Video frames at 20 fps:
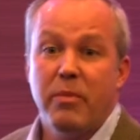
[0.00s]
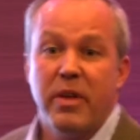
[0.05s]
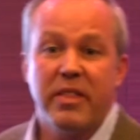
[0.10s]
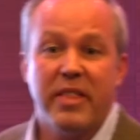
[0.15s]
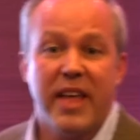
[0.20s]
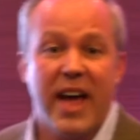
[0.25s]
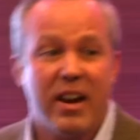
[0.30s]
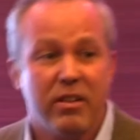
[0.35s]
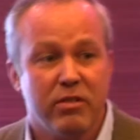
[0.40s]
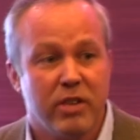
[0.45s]

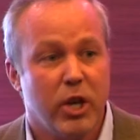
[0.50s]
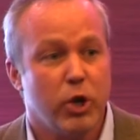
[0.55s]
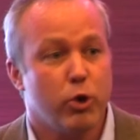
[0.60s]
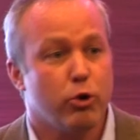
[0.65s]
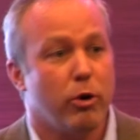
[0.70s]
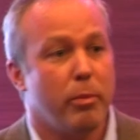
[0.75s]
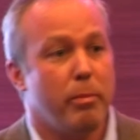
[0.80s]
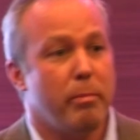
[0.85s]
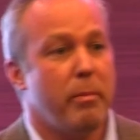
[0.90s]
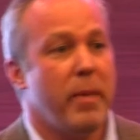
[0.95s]
That is a
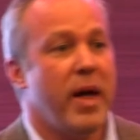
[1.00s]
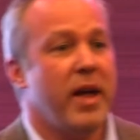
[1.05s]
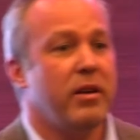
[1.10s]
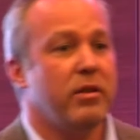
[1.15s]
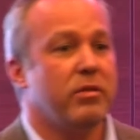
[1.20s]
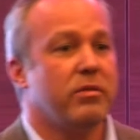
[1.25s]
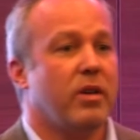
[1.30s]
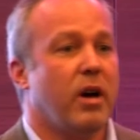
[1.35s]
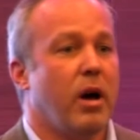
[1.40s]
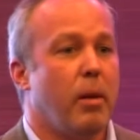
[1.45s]

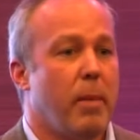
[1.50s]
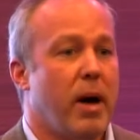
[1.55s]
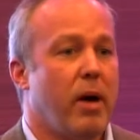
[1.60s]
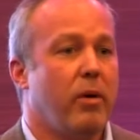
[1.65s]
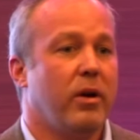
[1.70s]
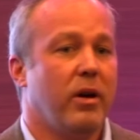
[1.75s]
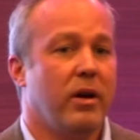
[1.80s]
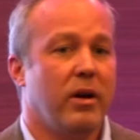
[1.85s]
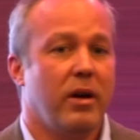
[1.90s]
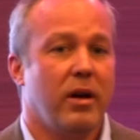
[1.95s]
tremendous
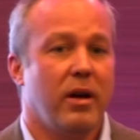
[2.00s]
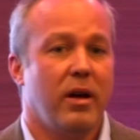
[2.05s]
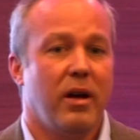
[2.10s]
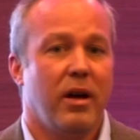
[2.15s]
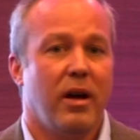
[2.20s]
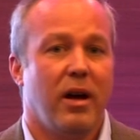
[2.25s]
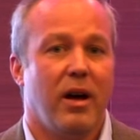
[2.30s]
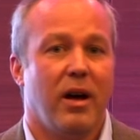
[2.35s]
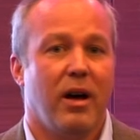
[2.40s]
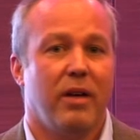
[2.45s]
amount
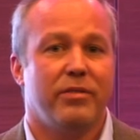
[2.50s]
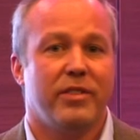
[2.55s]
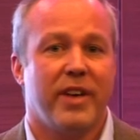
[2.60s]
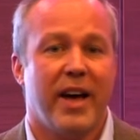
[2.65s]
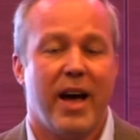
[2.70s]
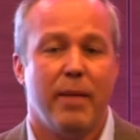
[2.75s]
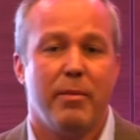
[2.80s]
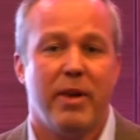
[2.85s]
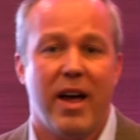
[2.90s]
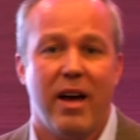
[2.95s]
of
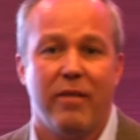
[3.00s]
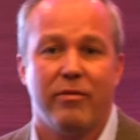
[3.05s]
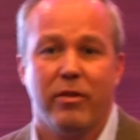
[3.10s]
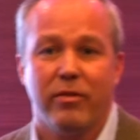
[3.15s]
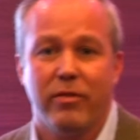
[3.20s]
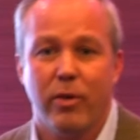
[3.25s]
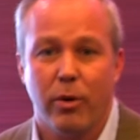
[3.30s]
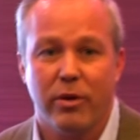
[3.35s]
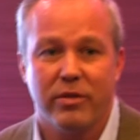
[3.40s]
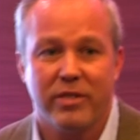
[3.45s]
time and effort
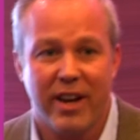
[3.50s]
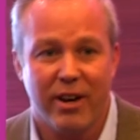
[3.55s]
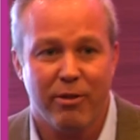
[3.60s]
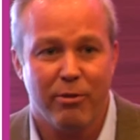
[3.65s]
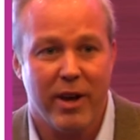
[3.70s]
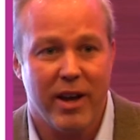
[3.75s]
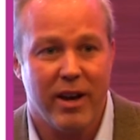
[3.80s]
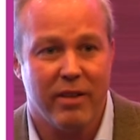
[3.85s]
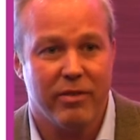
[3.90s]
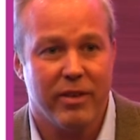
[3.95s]
focused on
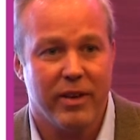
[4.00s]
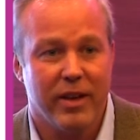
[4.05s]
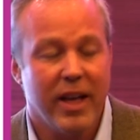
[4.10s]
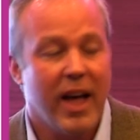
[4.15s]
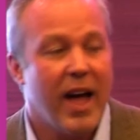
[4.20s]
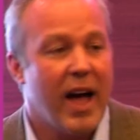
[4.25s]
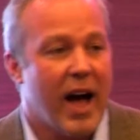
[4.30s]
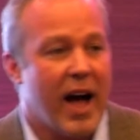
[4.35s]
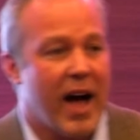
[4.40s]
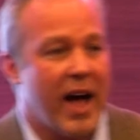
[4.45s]
creative.
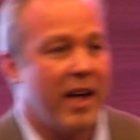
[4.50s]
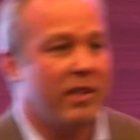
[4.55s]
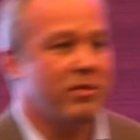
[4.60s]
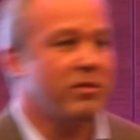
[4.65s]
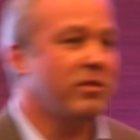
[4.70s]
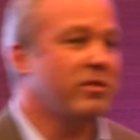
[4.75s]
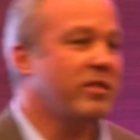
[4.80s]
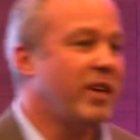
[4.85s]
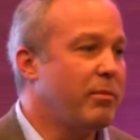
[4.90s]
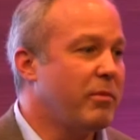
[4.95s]
I asked
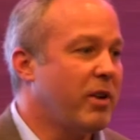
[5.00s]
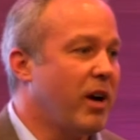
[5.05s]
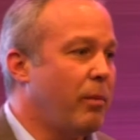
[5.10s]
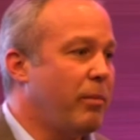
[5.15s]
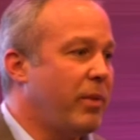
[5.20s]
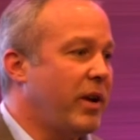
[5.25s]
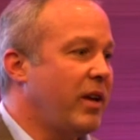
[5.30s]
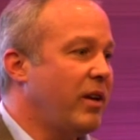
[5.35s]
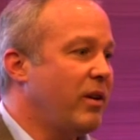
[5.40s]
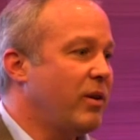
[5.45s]
the same
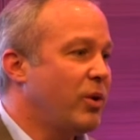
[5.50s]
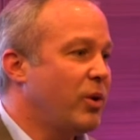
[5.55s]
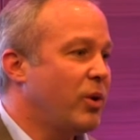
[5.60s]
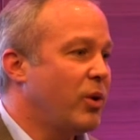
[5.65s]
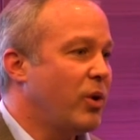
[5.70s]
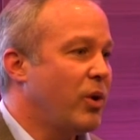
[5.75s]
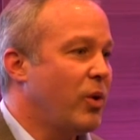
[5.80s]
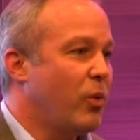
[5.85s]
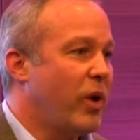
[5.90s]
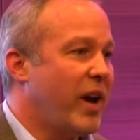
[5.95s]
company
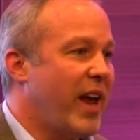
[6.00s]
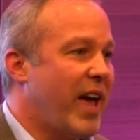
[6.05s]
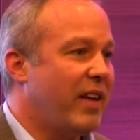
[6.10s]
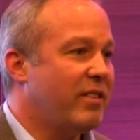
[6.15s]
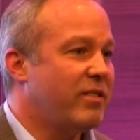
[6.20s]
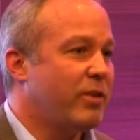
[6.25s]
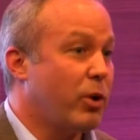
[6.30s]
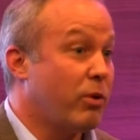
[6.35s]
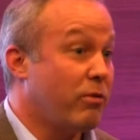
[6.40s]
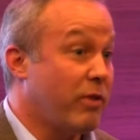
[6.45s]
what
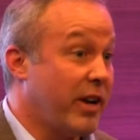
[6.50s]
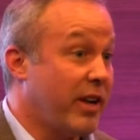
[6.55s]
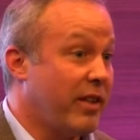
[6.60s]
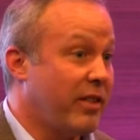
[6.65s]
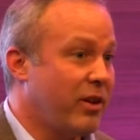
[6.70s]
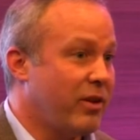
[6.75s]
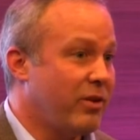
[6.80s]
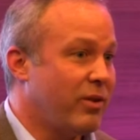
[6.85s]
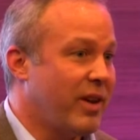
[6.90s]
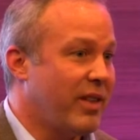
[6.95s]
ads they were running
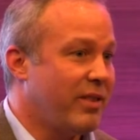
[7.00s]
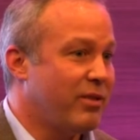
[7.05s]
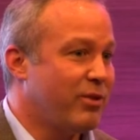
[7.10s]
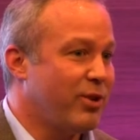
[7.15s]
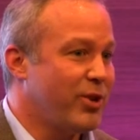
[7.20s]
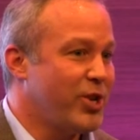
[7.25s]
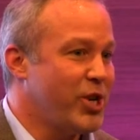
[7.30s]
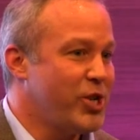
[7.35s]
on the search